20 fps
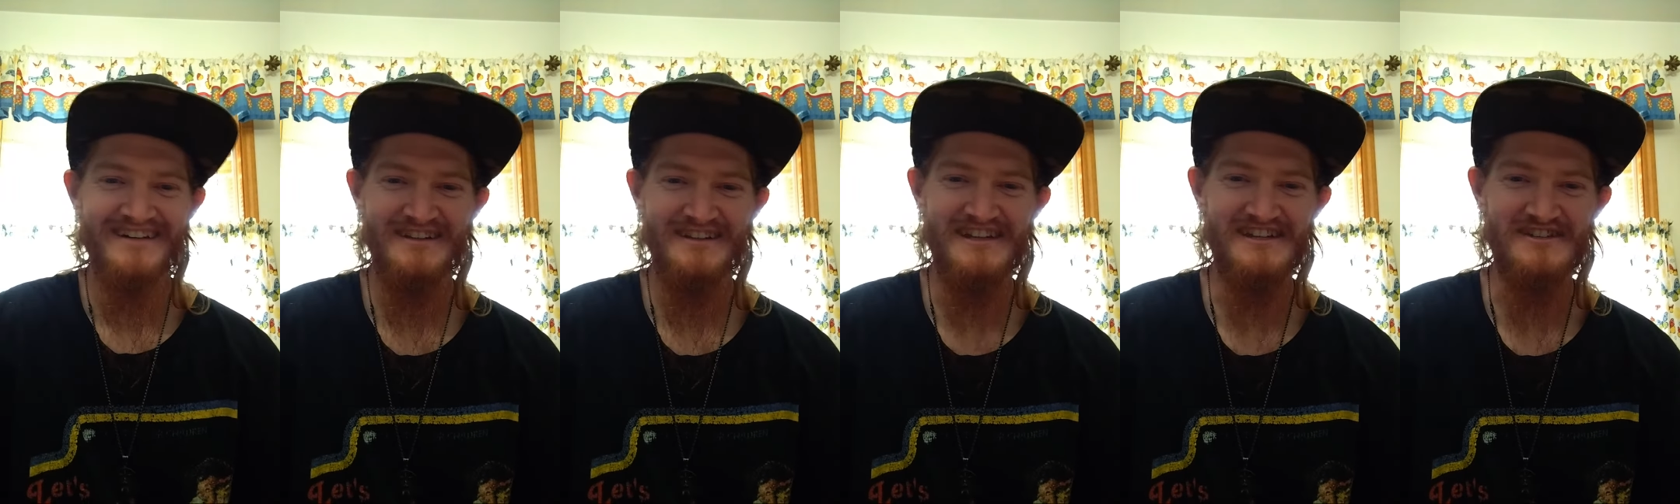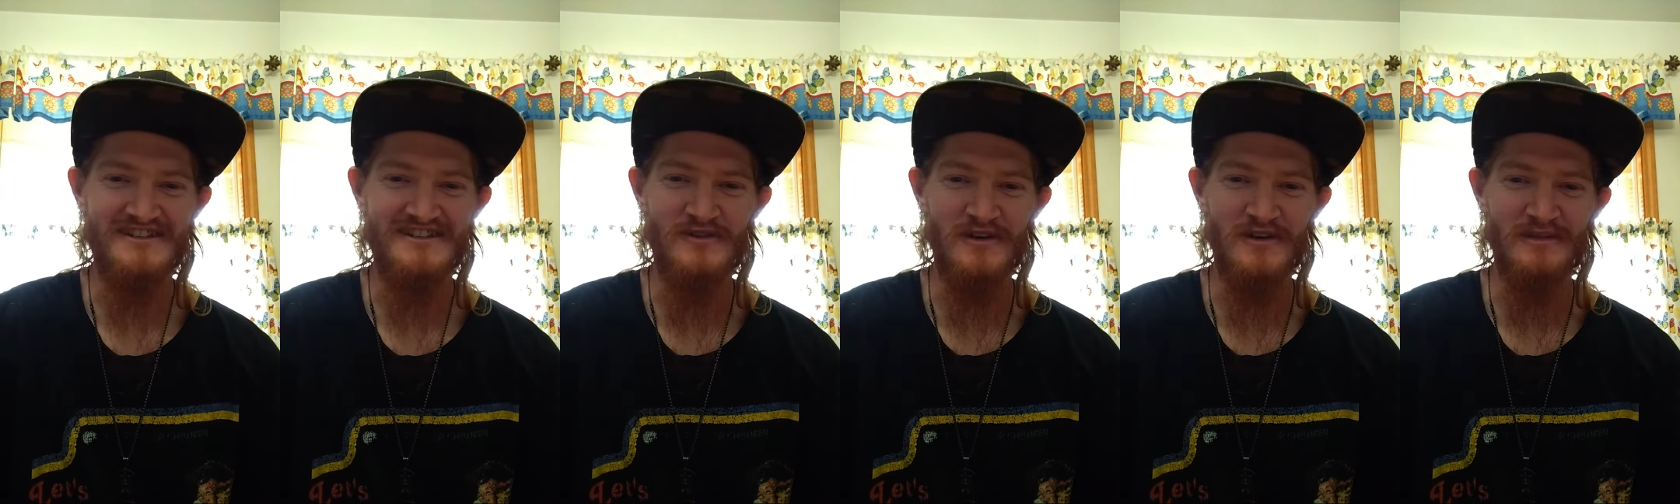
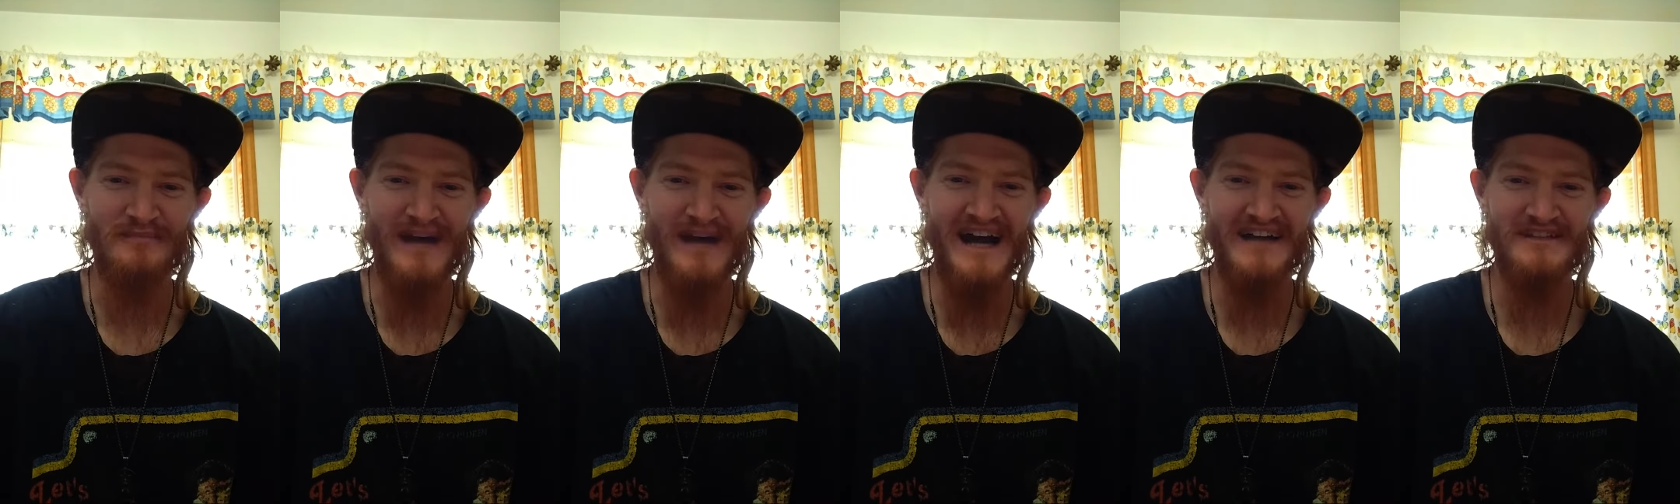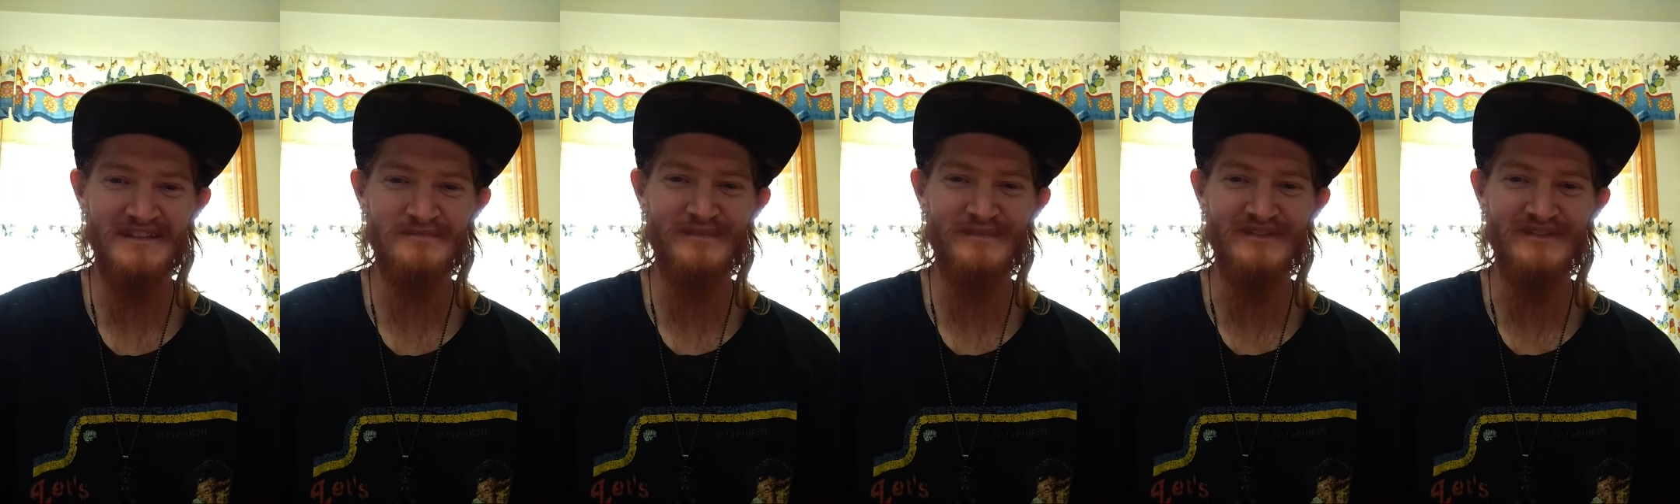Discord
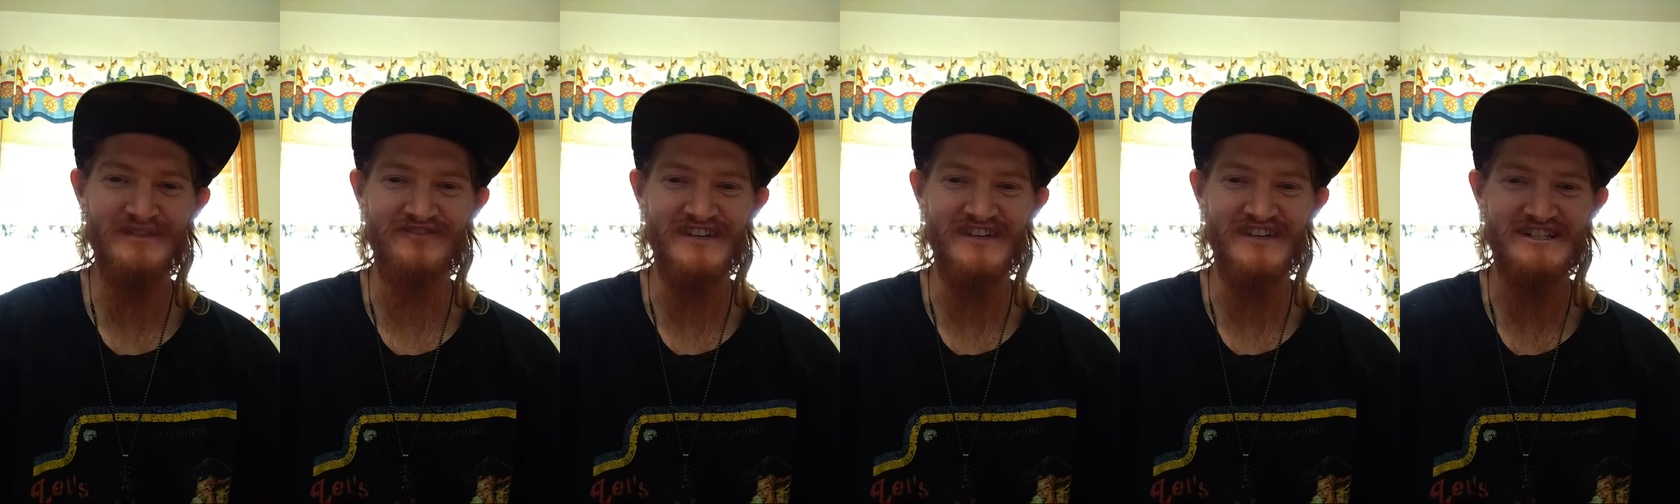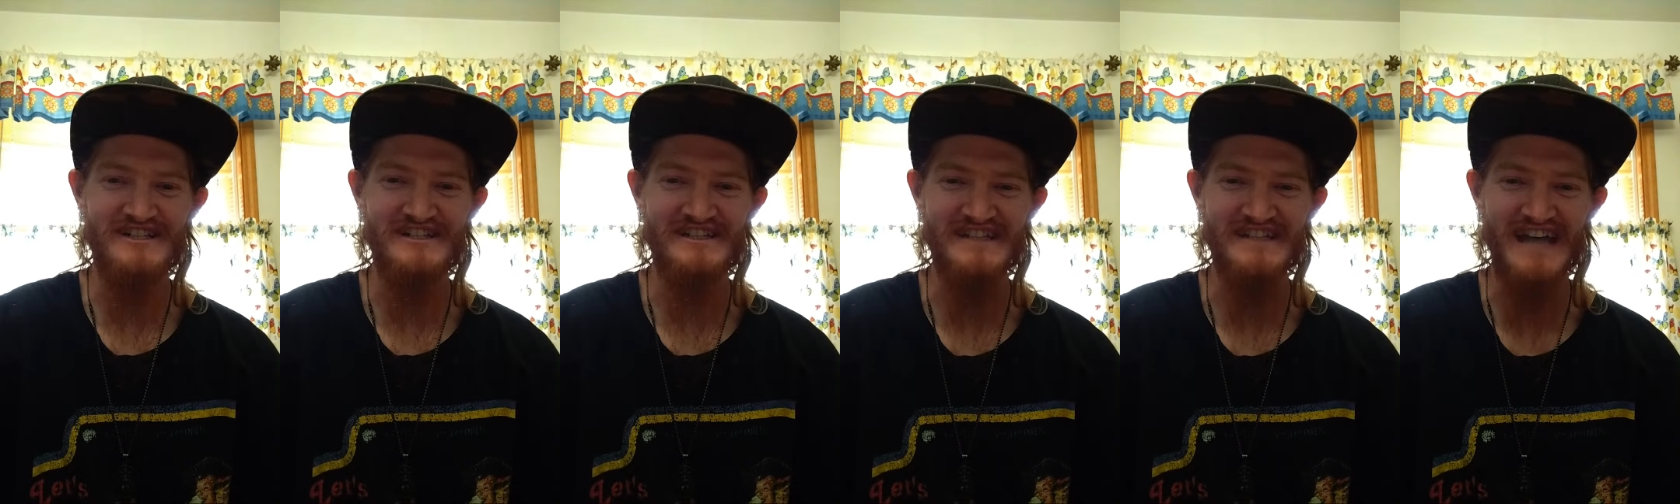mods be
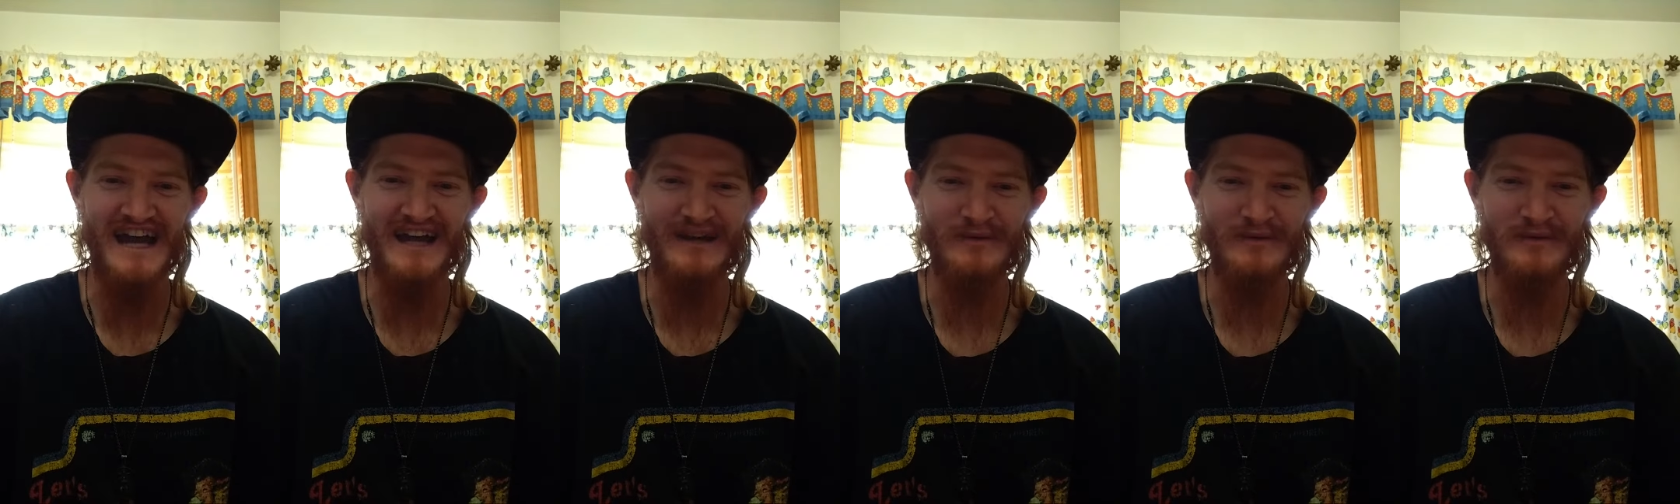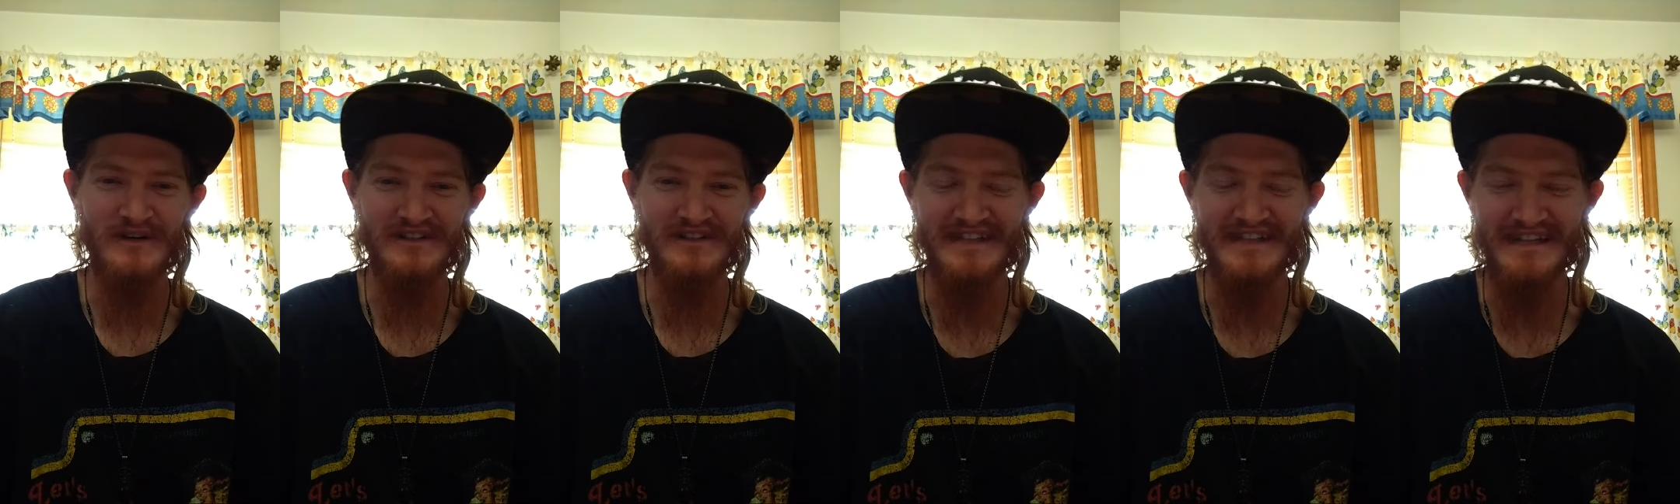vicious. I ain't
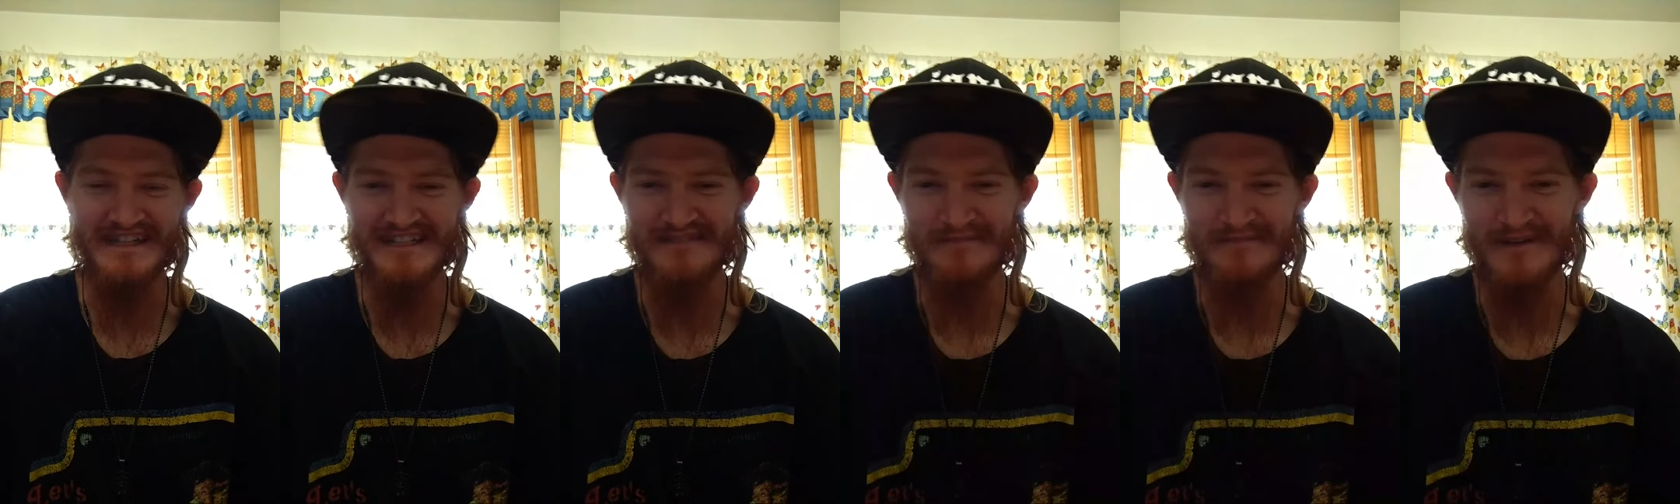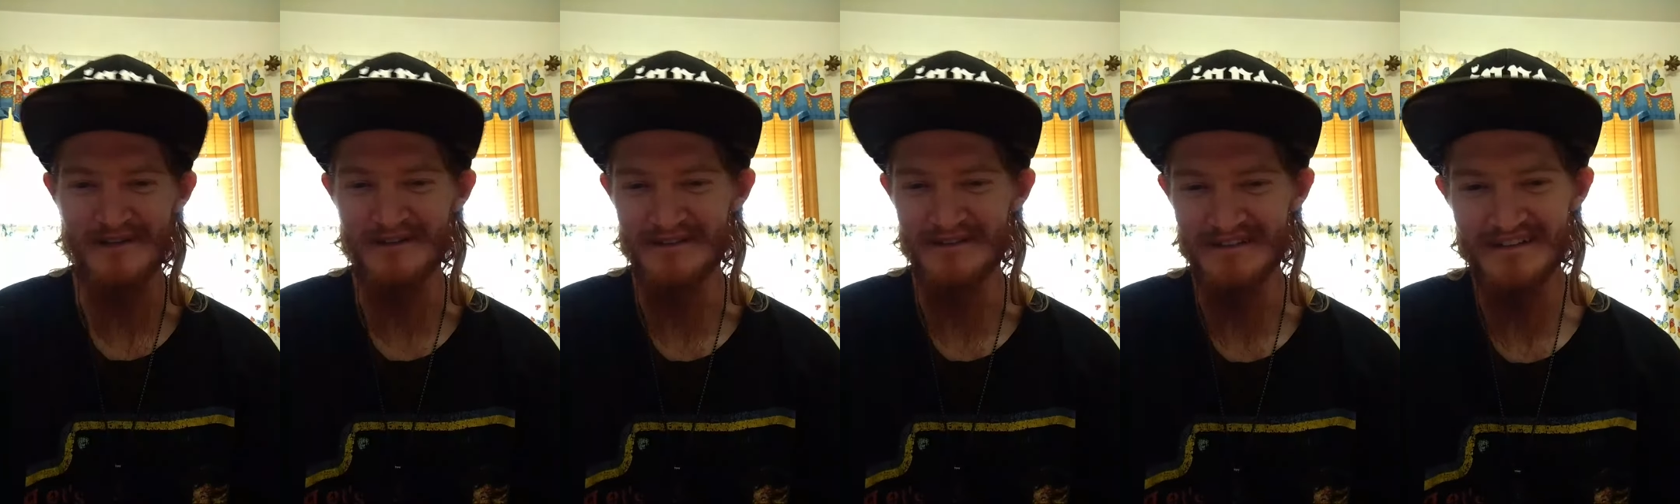want that
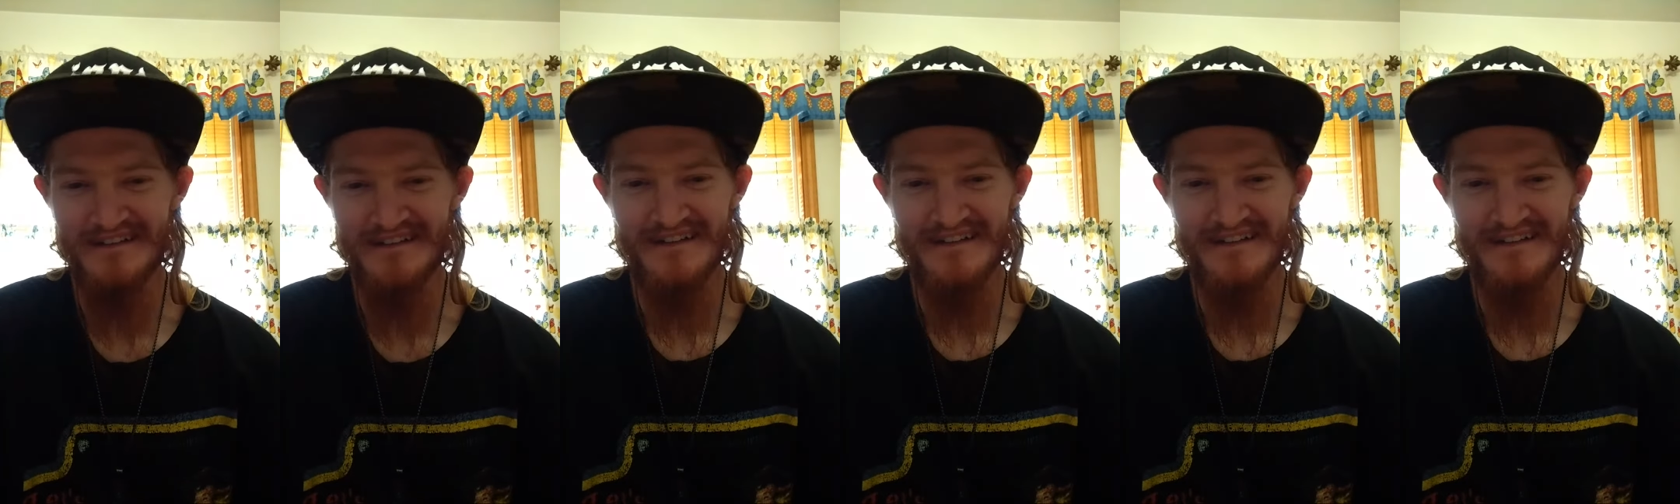smoke.